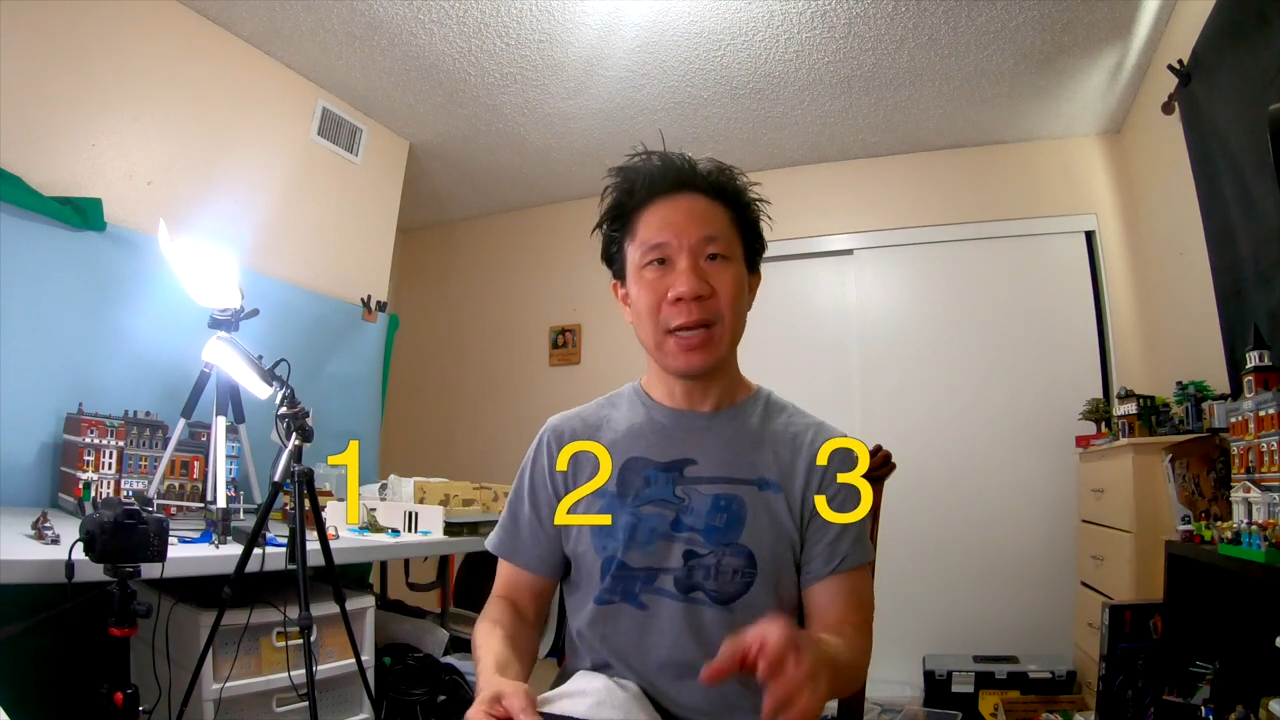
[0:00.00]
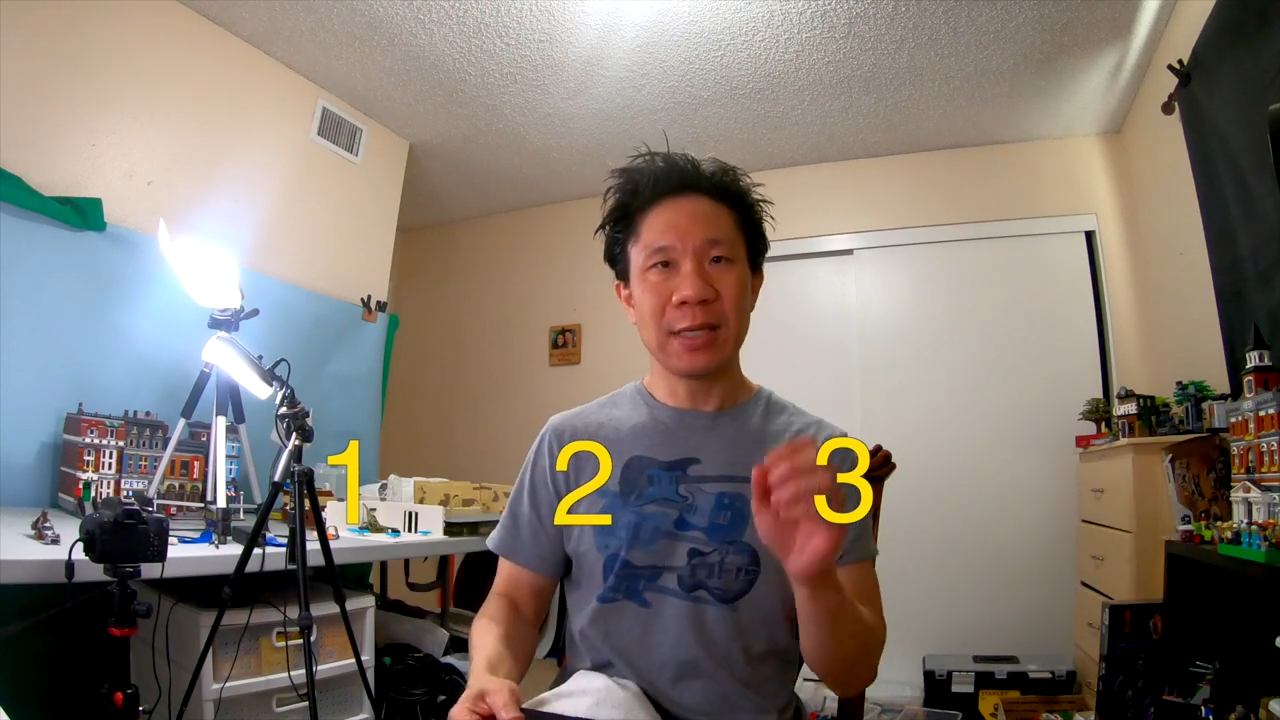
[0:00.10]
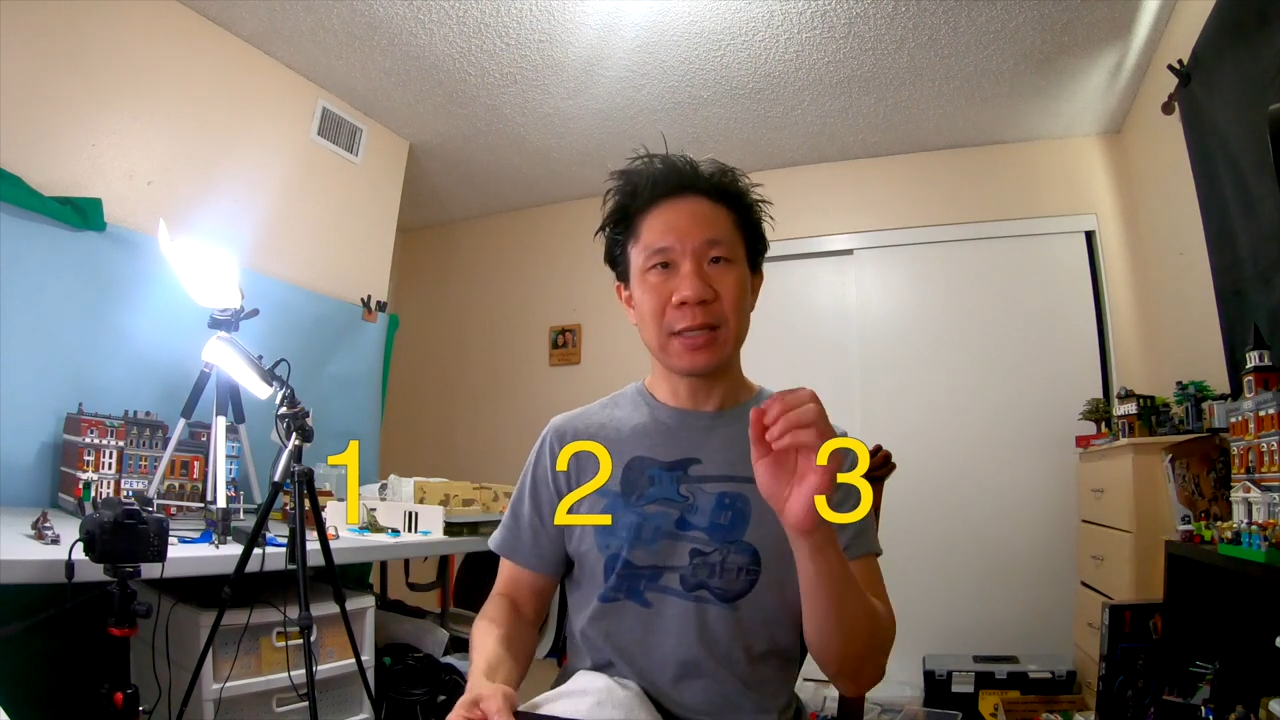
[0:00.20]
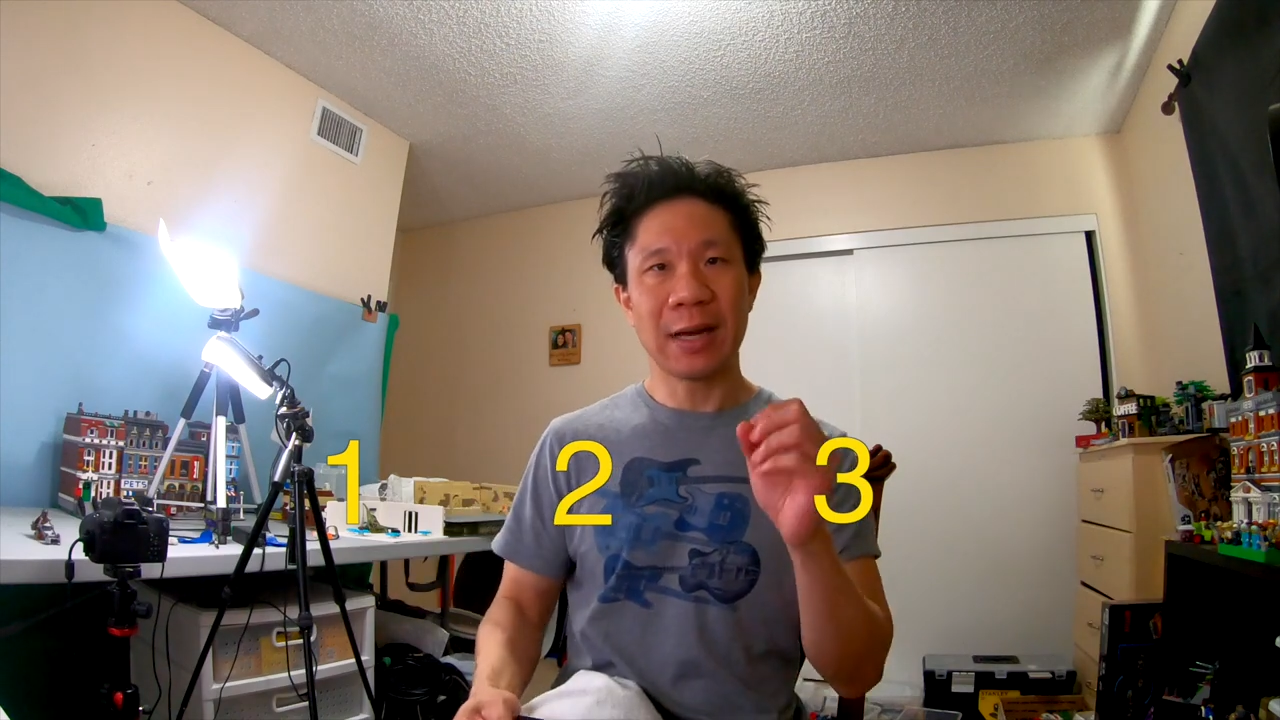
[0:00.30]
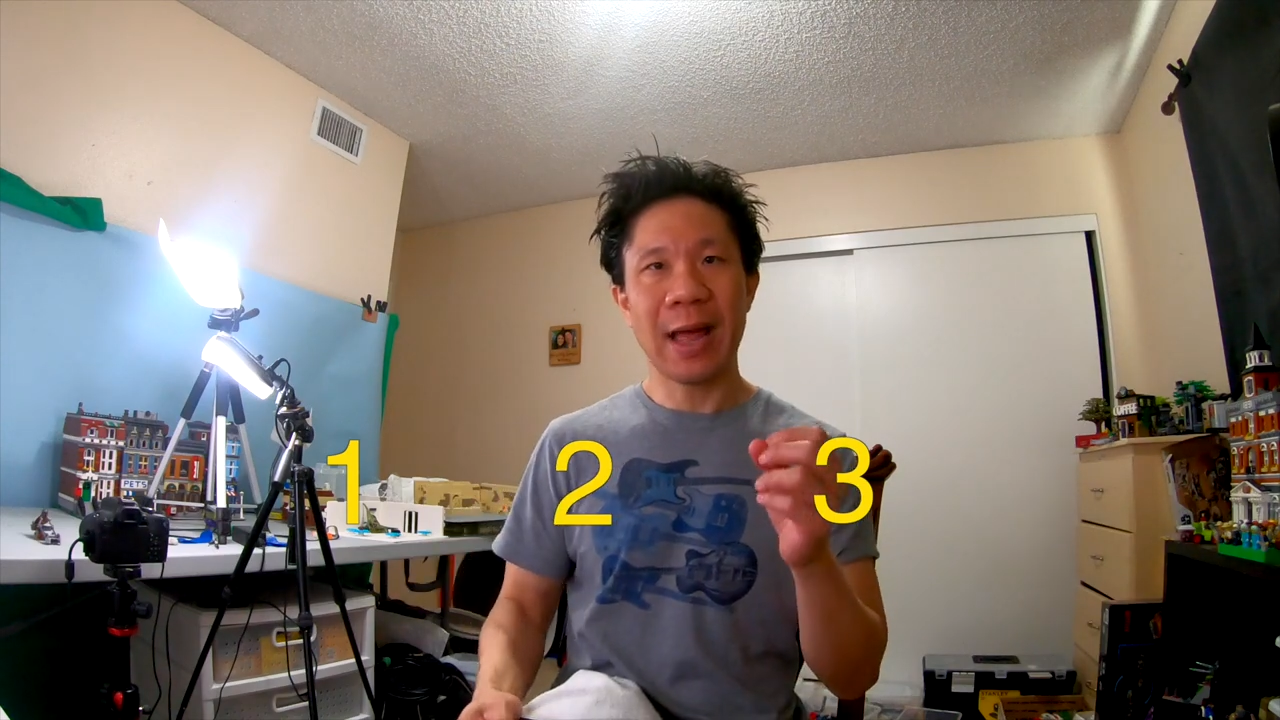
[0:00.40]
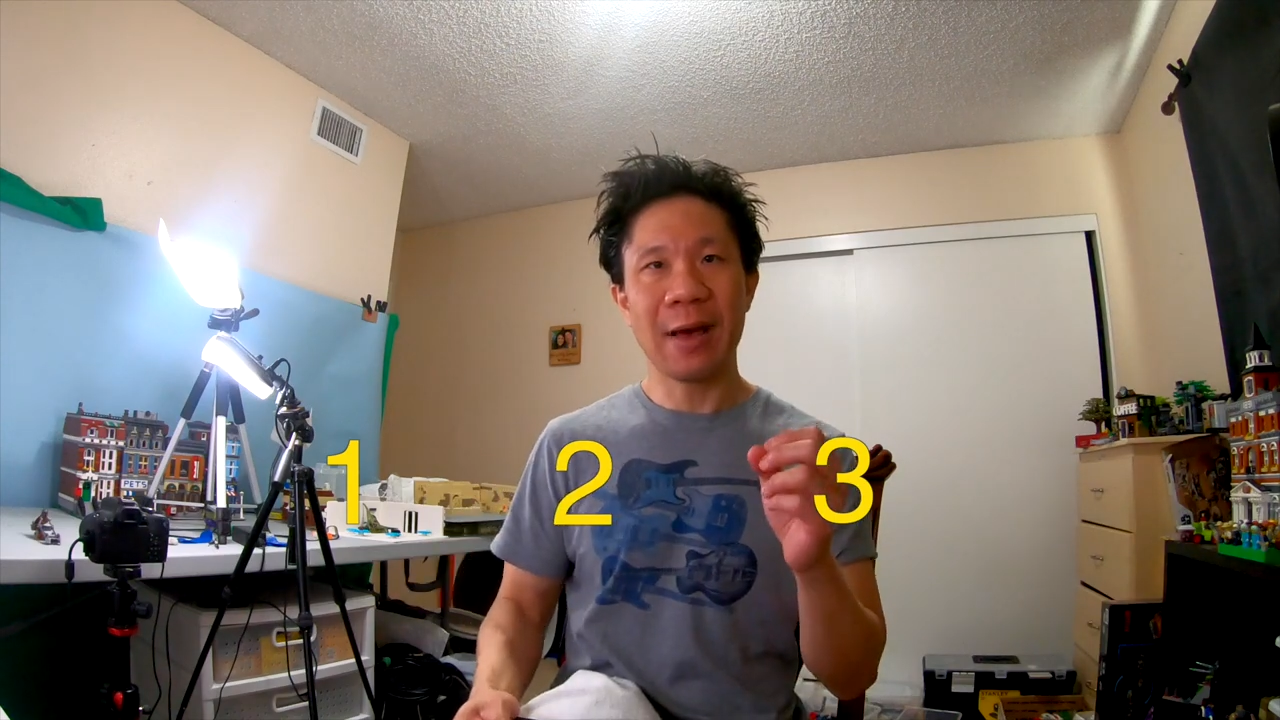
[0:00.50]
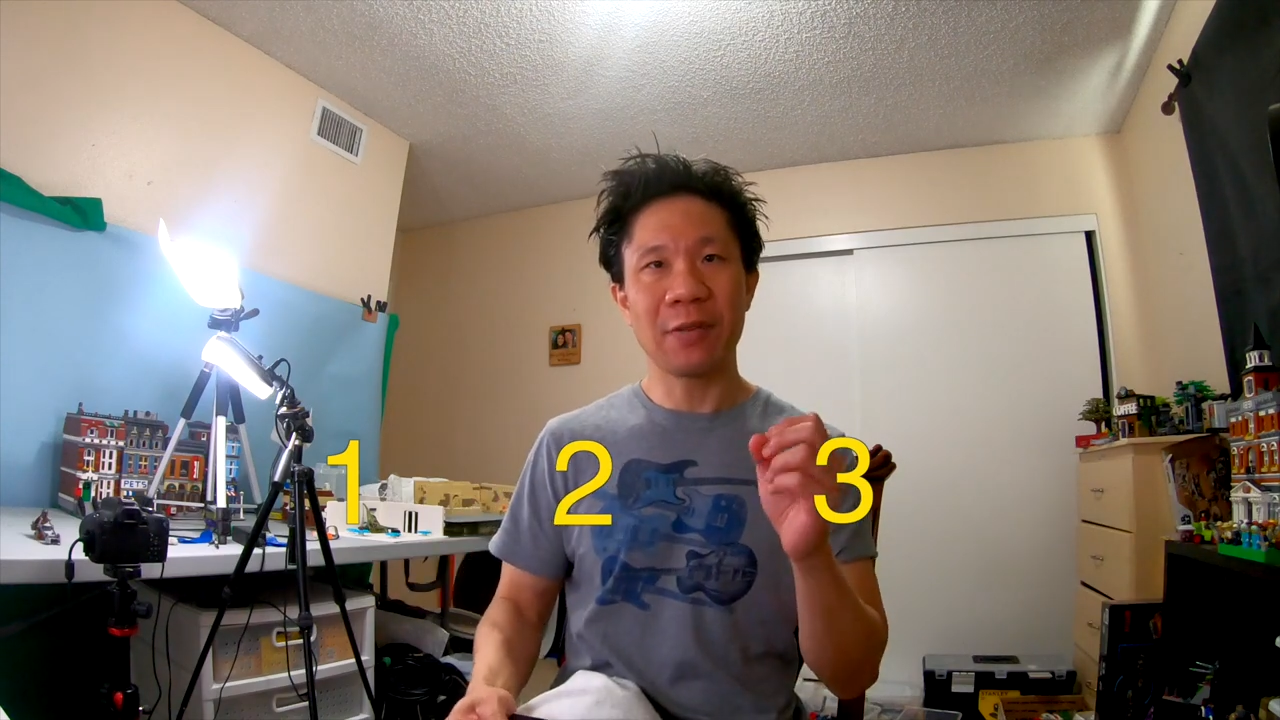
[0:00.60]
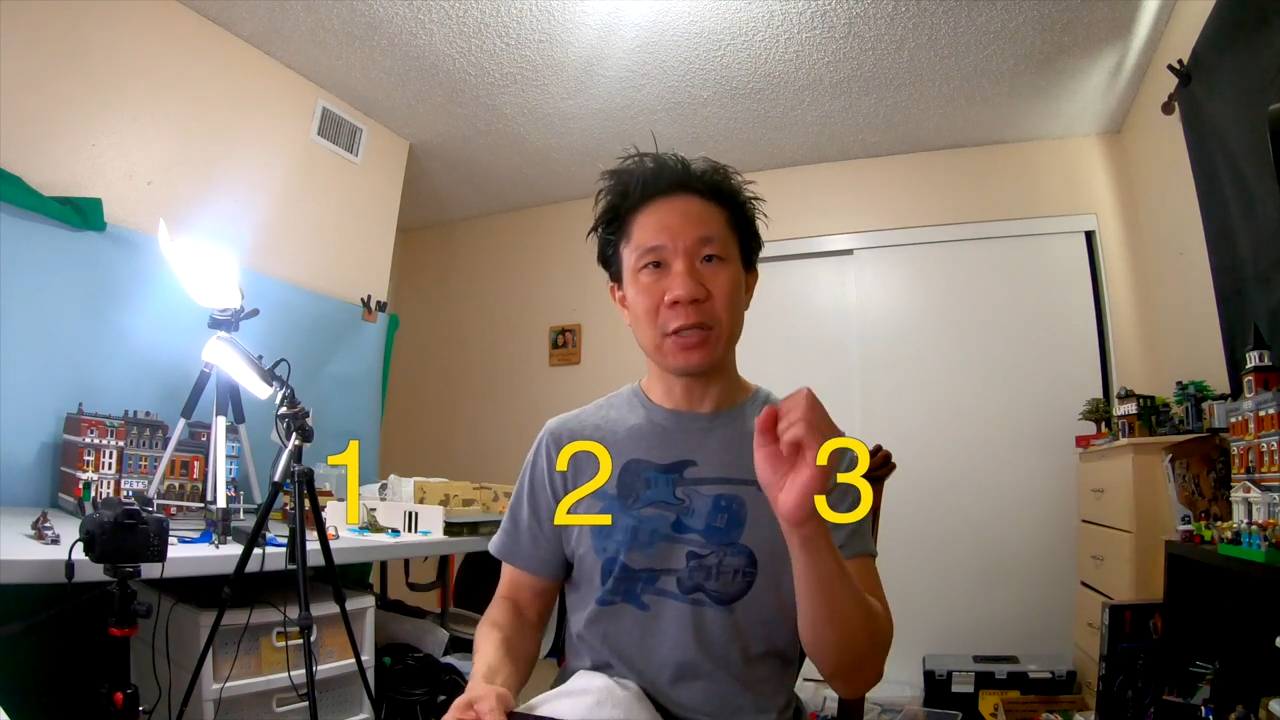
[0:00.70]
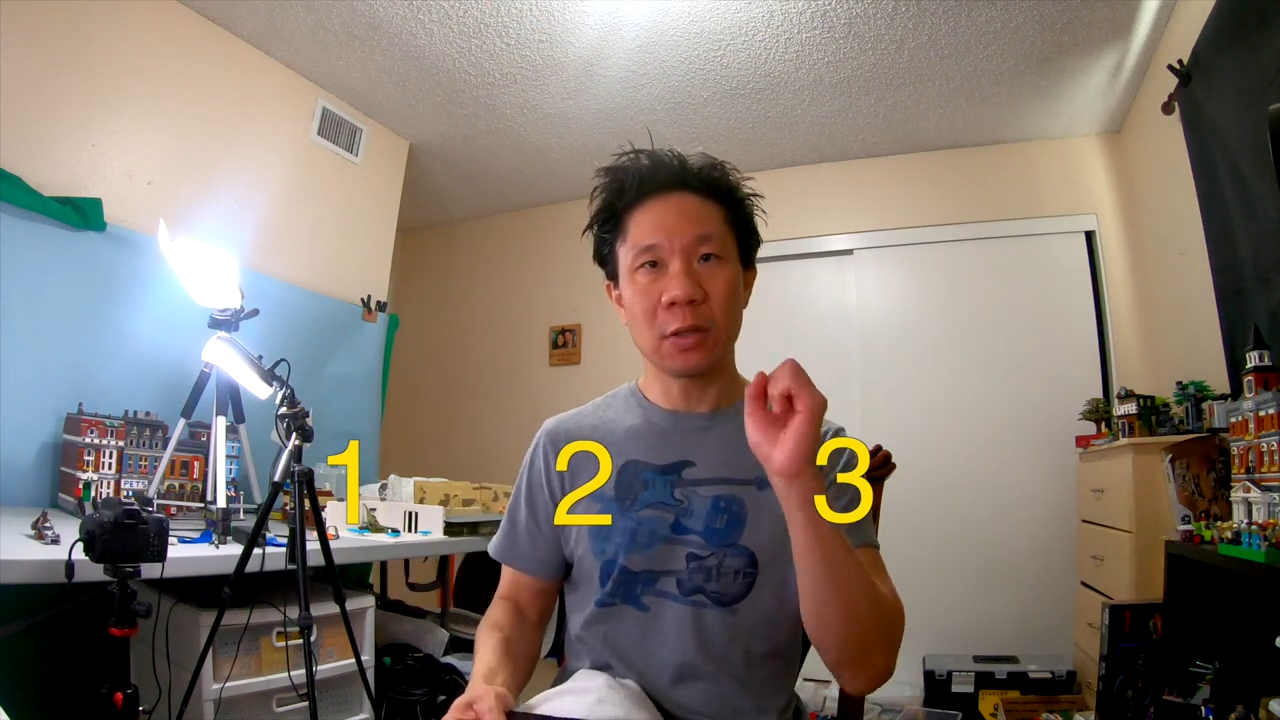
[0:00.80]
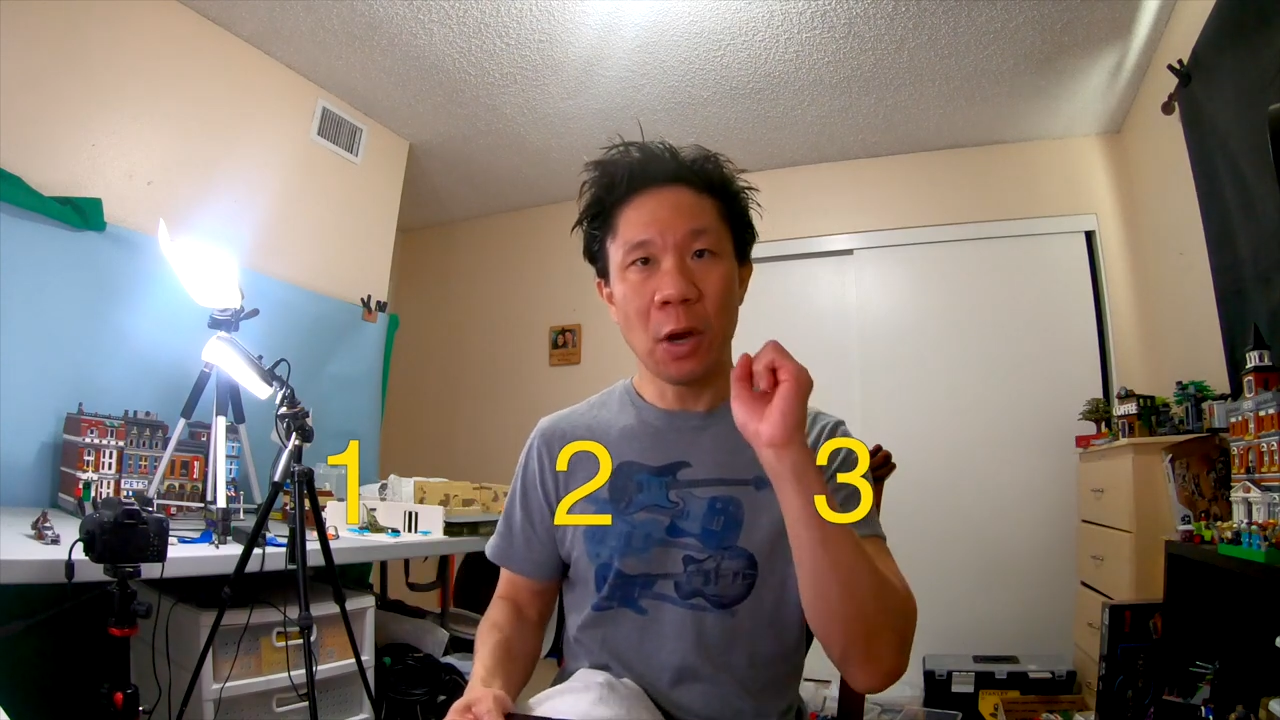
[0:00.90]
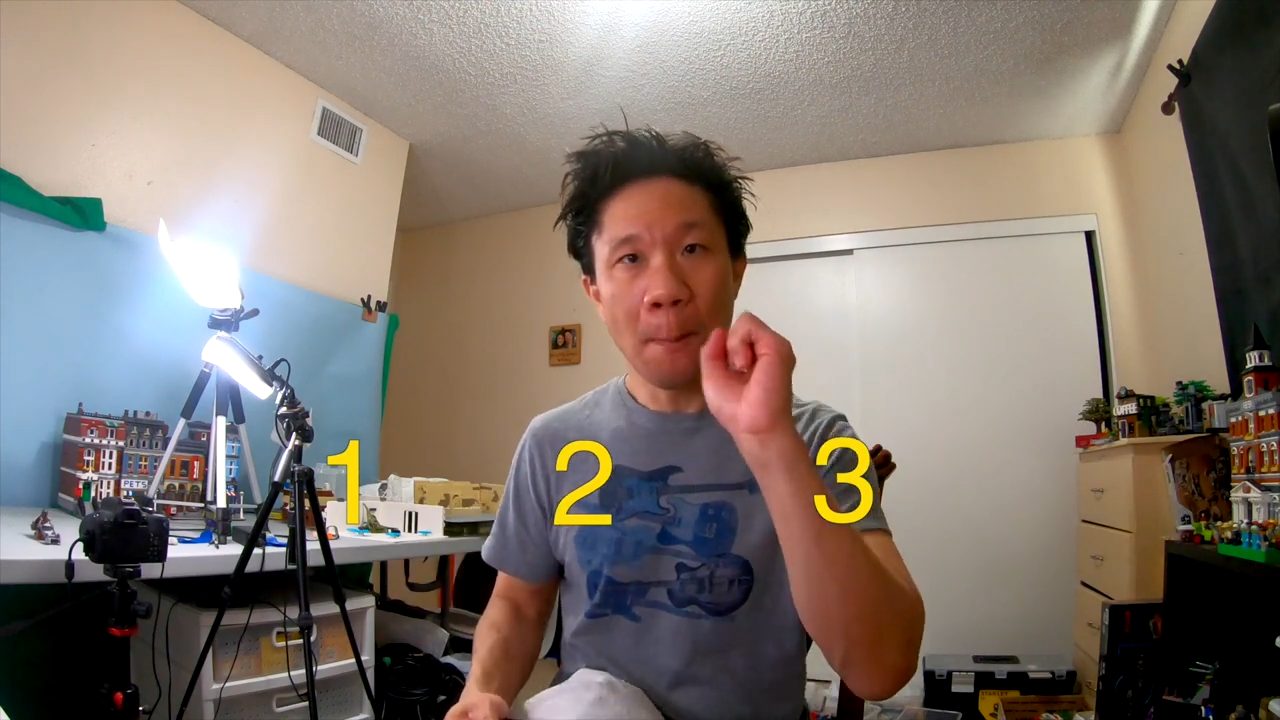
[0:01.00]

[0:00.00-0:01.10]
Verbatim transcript: it's gonna have this